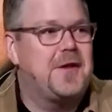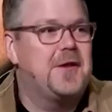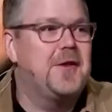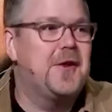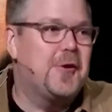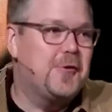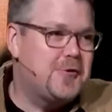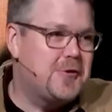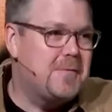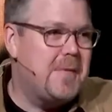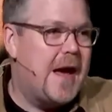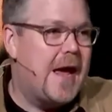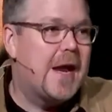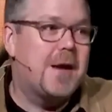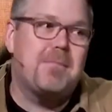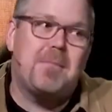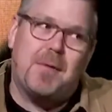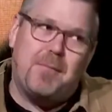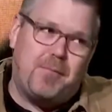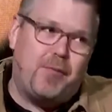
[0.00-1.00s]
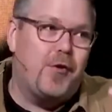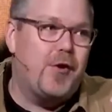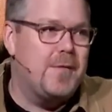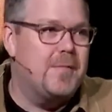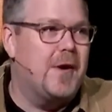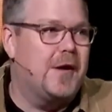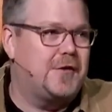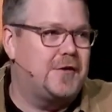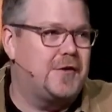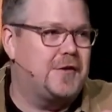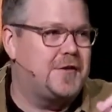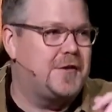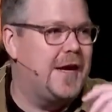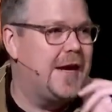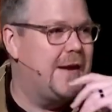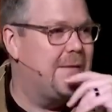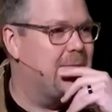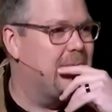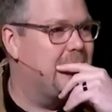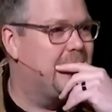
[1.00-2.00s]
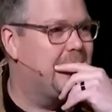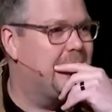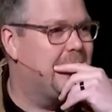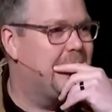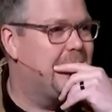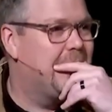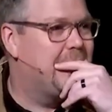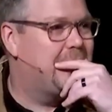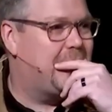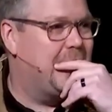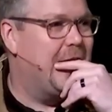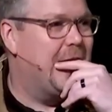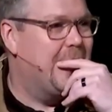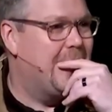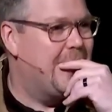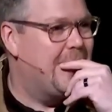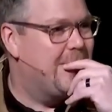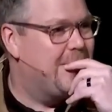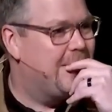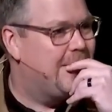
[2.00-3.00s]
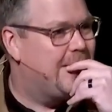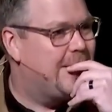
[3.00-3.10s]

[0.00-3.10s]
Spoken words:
Little dramatic, but pretty much the same scenario.